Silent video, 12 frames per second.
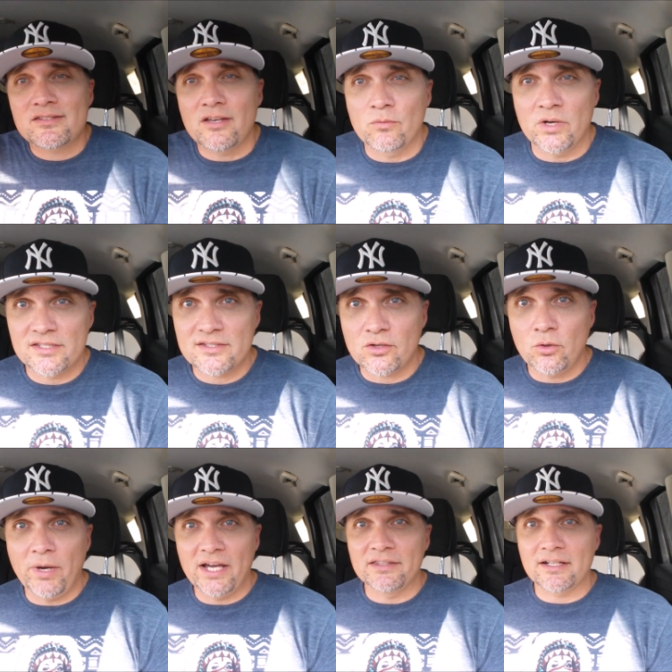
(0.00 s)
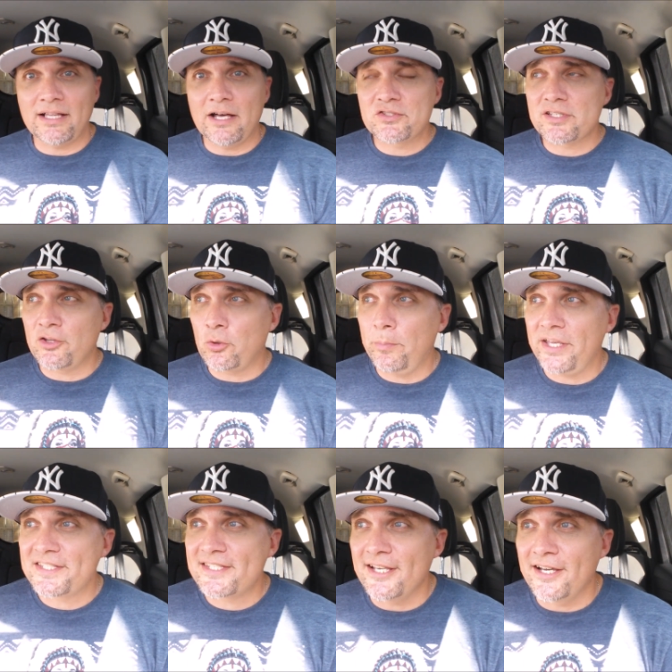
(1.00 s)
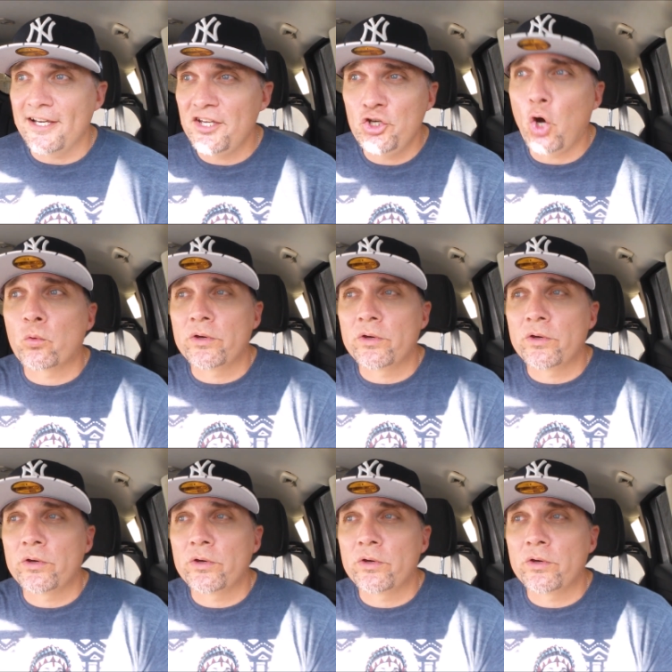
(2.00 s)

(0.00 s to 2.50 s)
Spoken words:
the sun wants to go behind the clouds a little bit. No